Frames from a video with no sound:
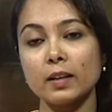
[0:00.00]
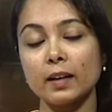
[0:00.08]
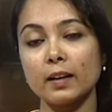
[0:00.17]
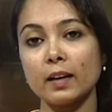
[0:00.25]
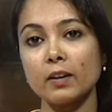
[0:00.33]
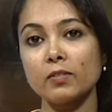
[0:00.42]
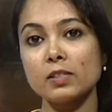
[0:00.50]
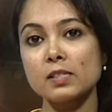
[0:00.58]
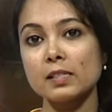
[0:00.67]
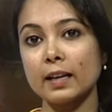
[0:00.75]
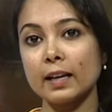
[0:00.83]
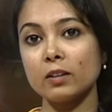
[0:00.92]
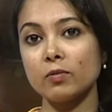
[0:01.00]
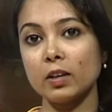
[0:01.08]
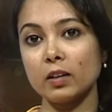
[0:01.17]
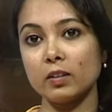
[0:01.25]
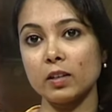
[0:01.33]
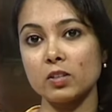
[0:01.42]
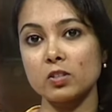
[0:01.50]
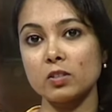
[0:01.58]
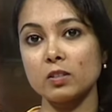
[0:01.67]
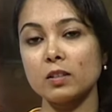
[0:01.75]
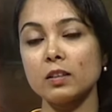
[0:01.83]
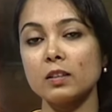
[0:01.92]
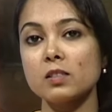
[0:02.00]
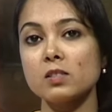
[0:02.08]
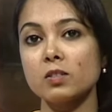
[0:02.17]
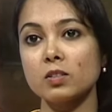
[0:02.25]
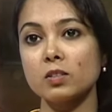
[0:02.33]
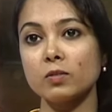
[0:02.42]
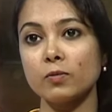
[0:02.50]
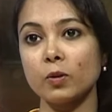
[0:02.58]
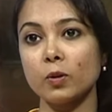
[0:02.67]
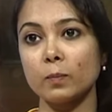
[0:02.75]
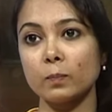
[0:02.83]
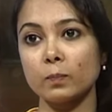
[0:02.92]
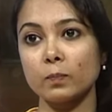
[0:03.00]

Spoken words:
can have a slight variation in its written form.